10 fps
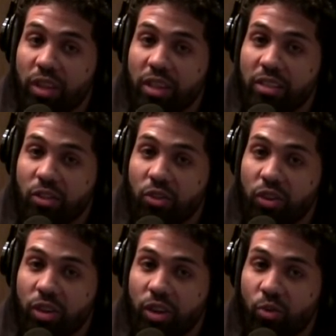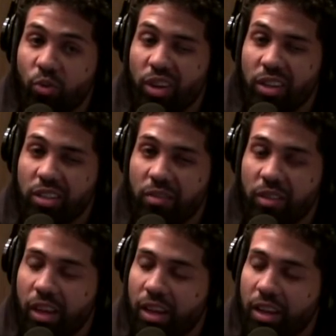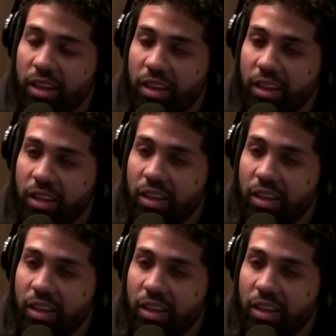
think is going to rid us of that?